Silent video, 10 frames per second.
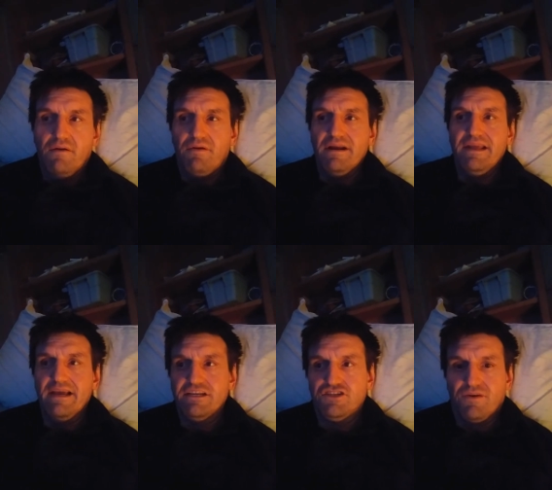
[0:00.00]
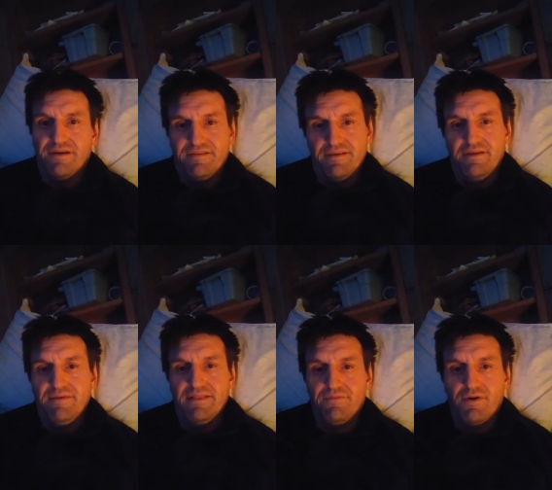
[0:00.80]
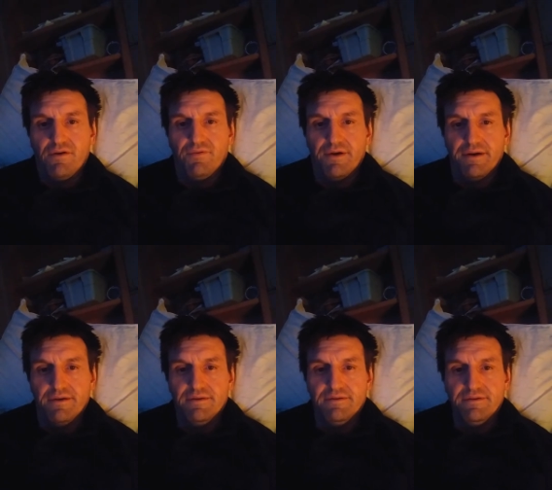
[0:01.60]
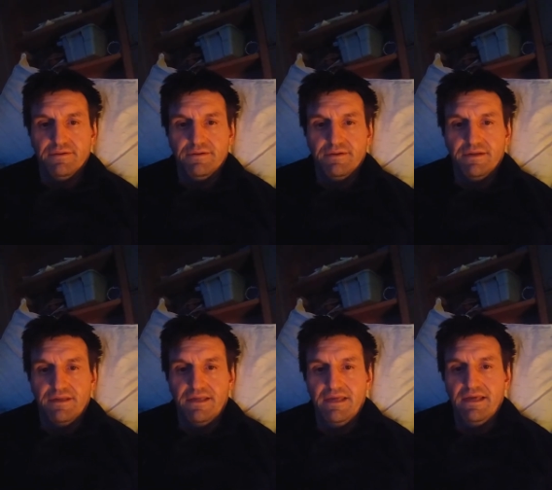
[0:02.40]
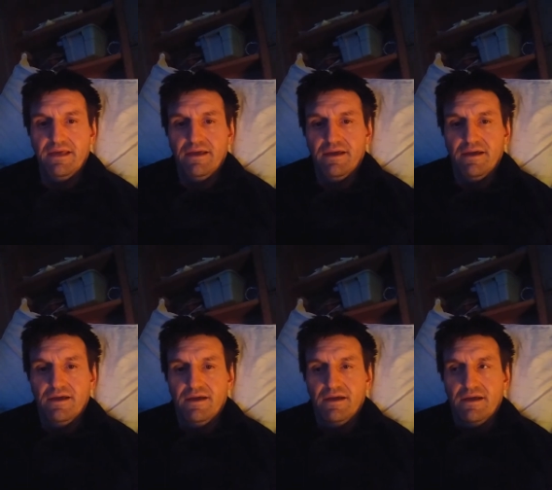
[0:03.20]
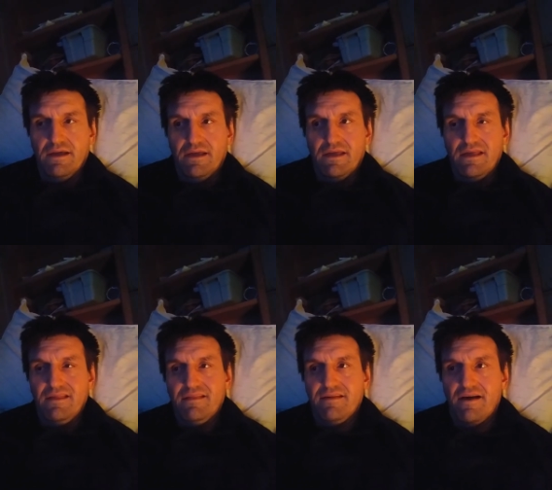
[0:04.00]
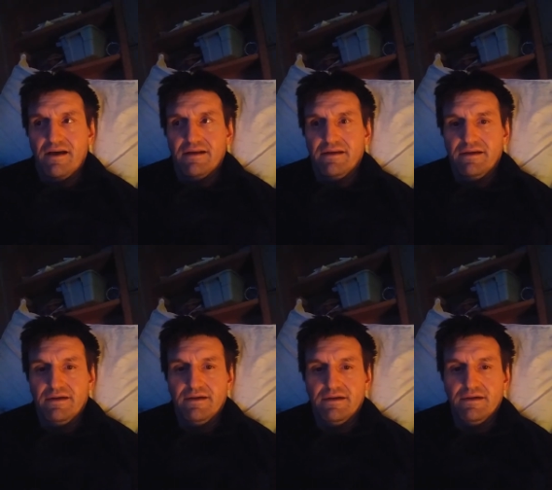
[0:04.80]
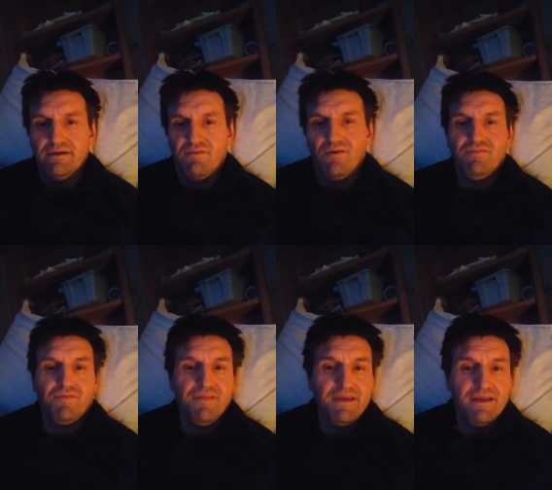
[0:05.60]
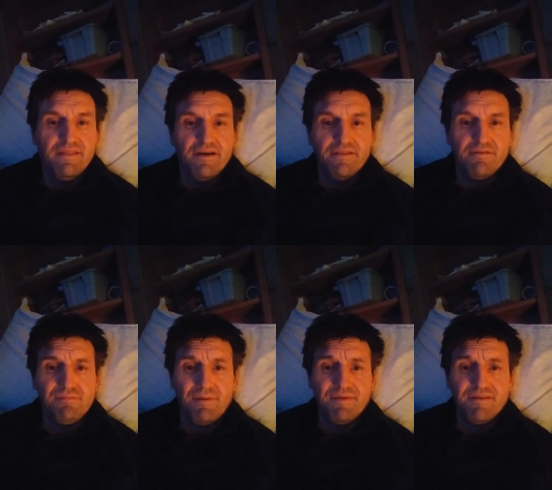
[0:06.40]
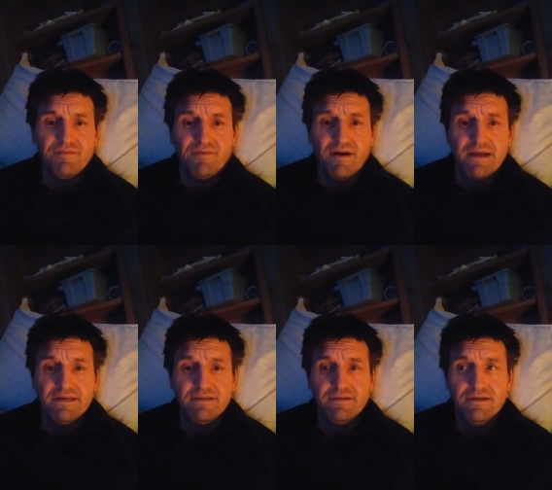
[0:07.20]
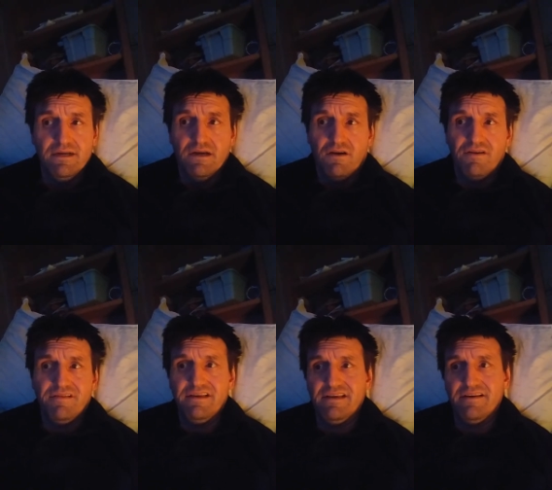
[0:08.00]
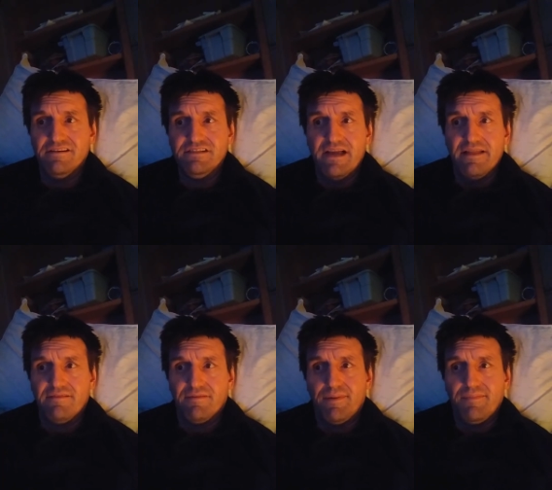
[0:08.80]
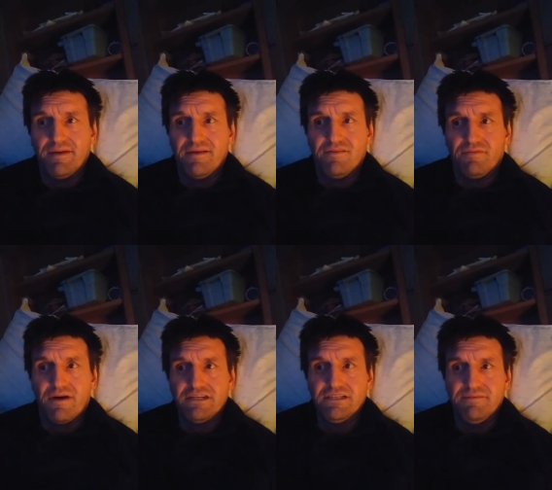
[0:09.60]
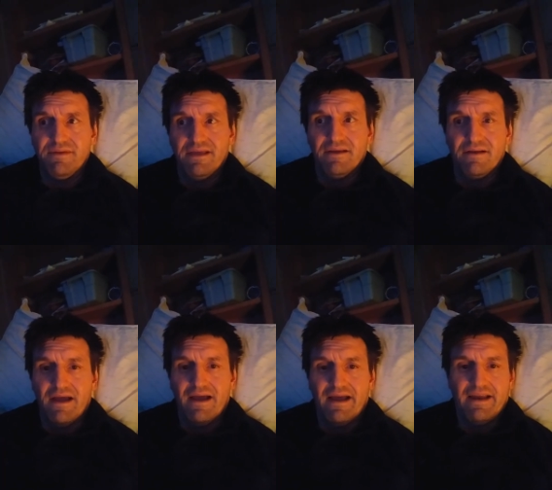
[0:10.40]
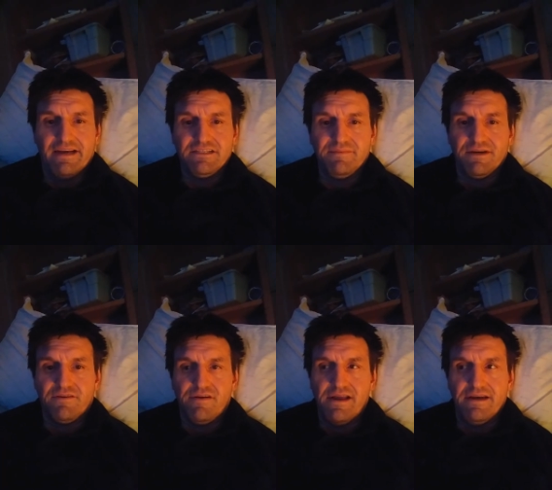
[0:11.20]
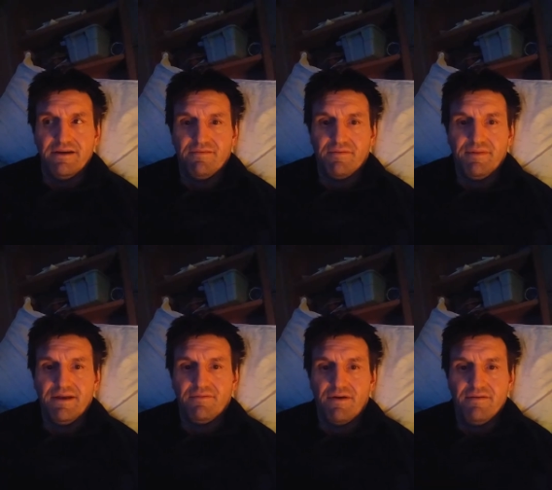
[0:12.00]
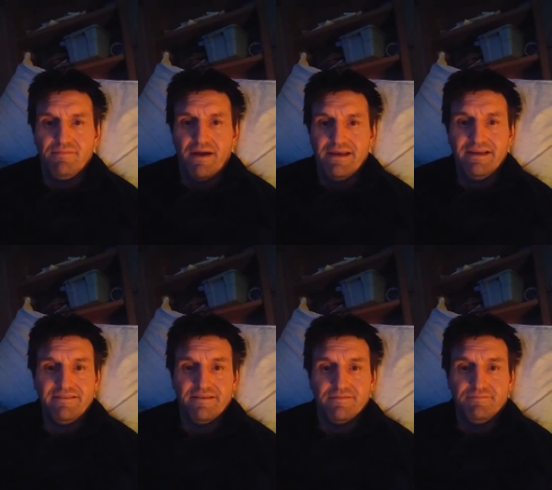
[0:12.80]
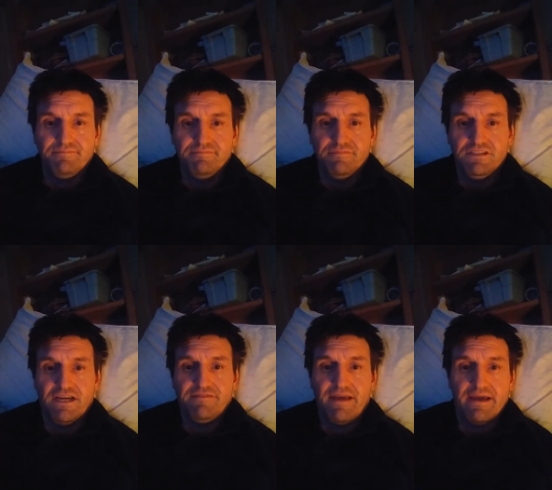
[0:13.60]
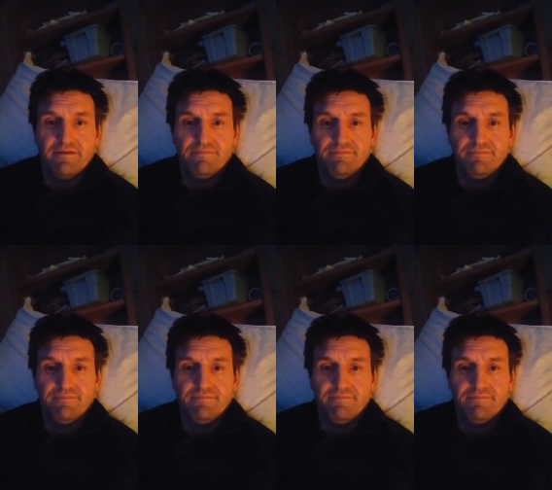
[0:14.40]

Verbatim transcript: Rodney had a choice and he made the wrong one. He he thought well, for one thing he thought the Republicans were right. Of course, he didn't understand the Republicans were actually being had actually been created and were being run by Nixon, JFK